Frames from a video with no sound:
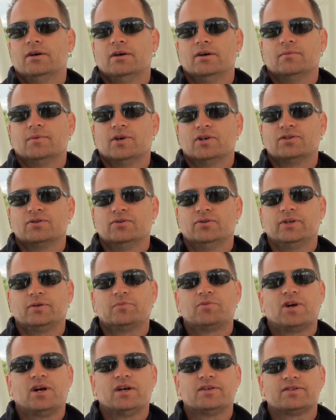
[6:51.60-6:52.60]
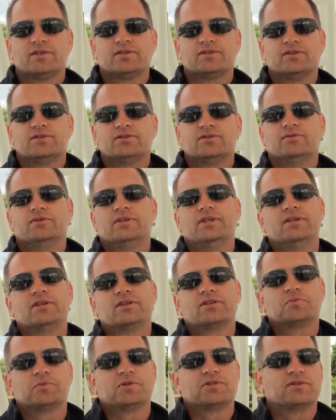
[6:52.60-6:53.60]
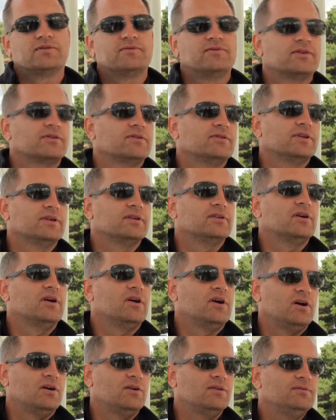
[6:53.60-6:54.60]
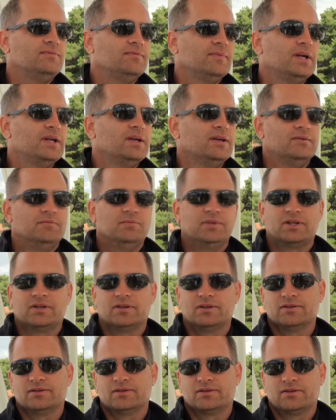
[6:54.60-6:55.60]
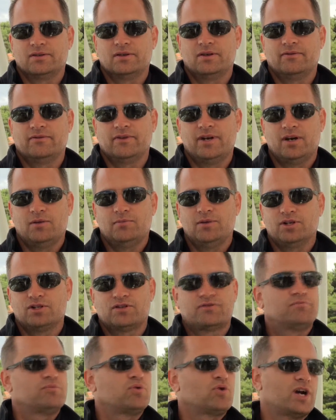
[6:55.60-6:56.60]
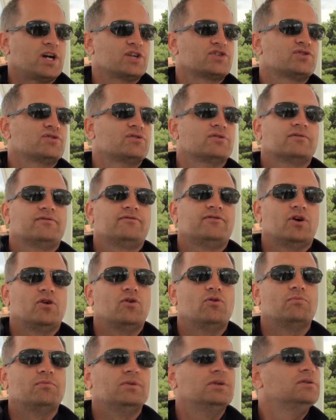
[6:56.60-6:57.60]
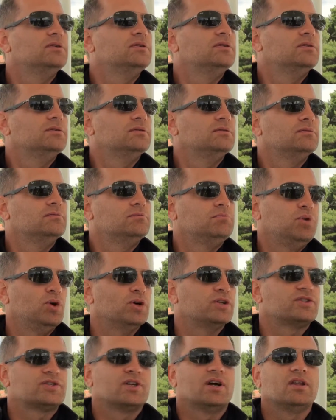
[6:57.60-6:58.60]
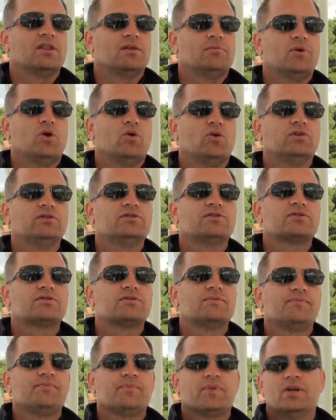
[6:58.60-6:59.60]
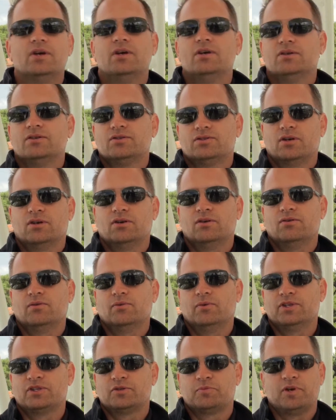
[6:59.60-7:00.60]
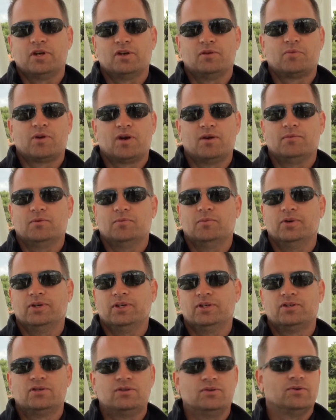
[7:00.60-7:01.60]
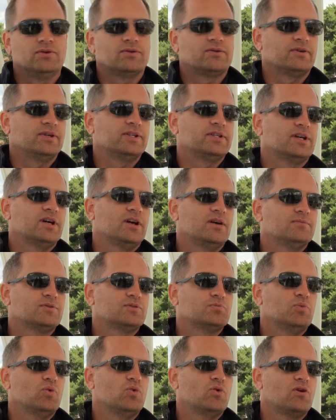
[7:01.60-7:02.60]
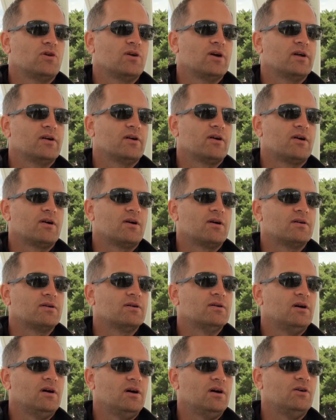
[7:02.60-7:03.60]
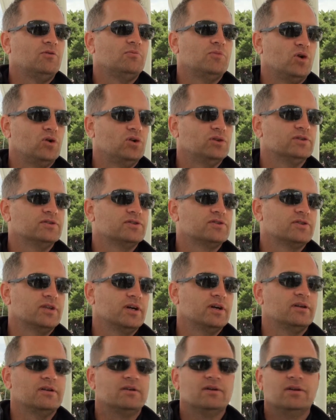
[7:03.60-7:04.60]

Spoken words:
Our tooling process is unique, specifically in the hull, because of how much pressure the foam puts on the molds. So we spend probably 2 or 3 times more on our hull molds than